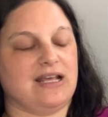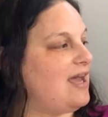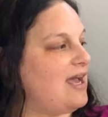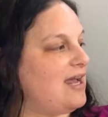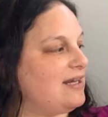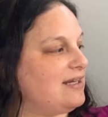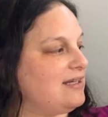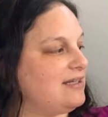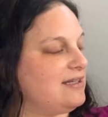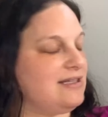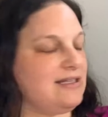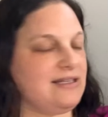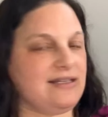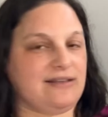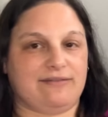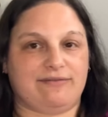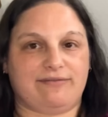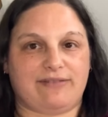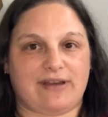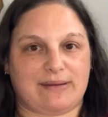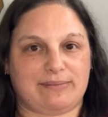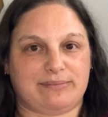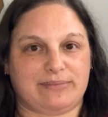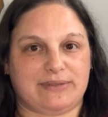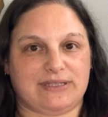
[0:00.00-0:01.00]
that the
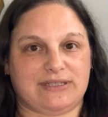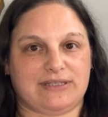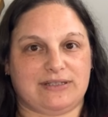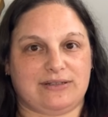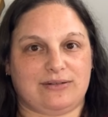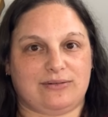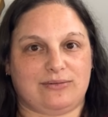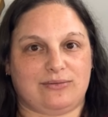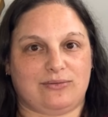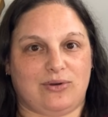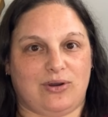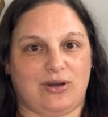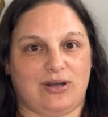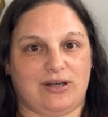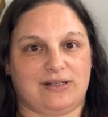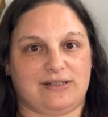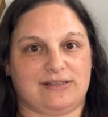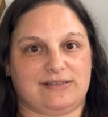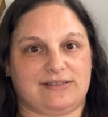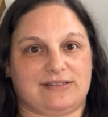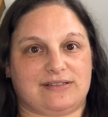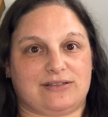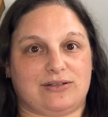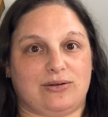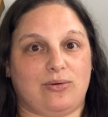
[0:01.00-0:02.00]
fabric
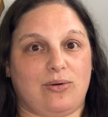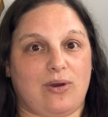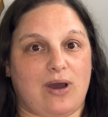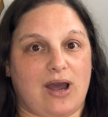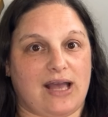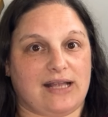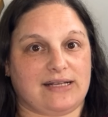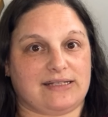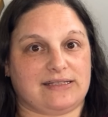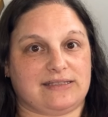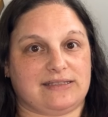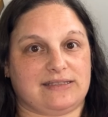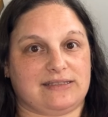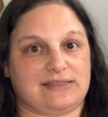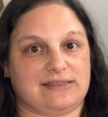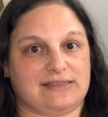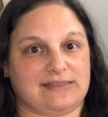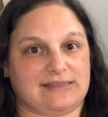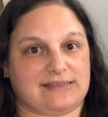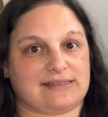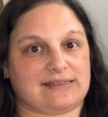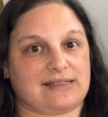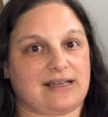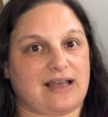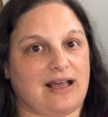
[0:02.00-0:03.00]
was quite
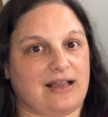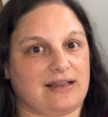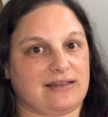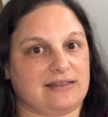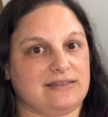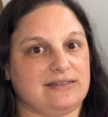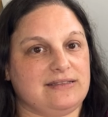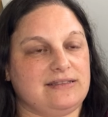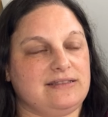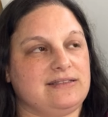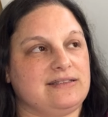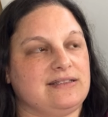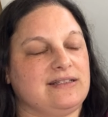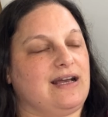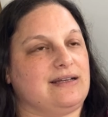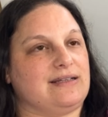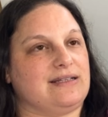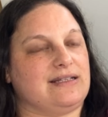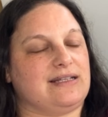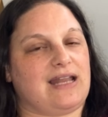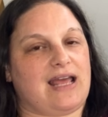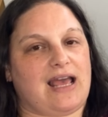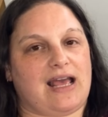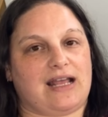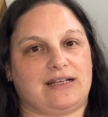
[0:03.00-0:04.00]
discolored.
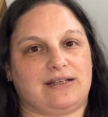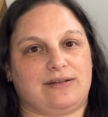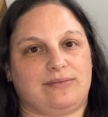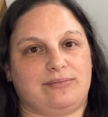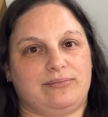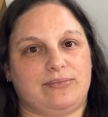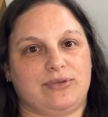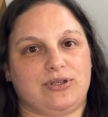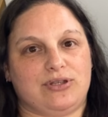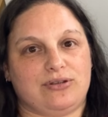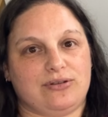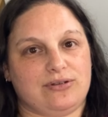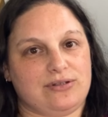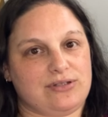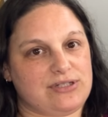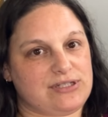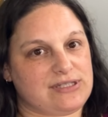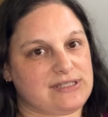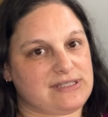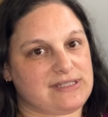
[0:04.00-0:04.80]
It had huge